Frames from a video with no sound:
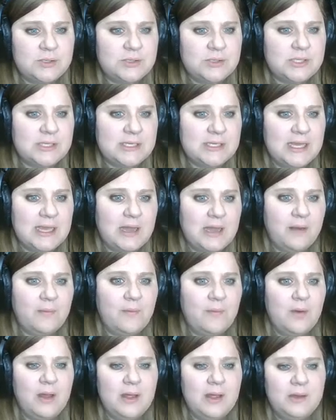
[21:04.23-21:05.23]
to the
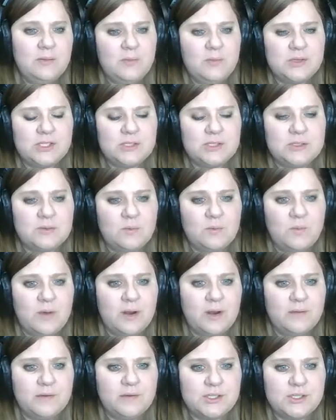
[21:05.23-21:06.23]
-1, which is 1
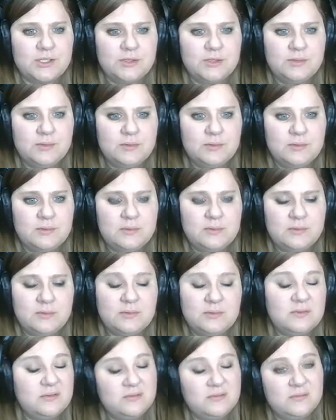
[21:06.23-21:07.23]
over 2,
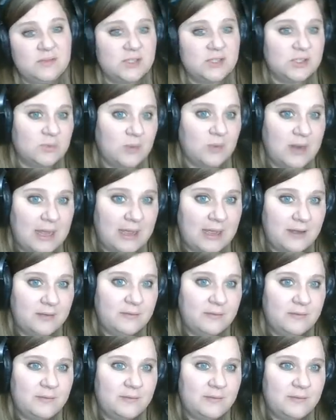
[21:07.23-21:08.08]
which is 1/2.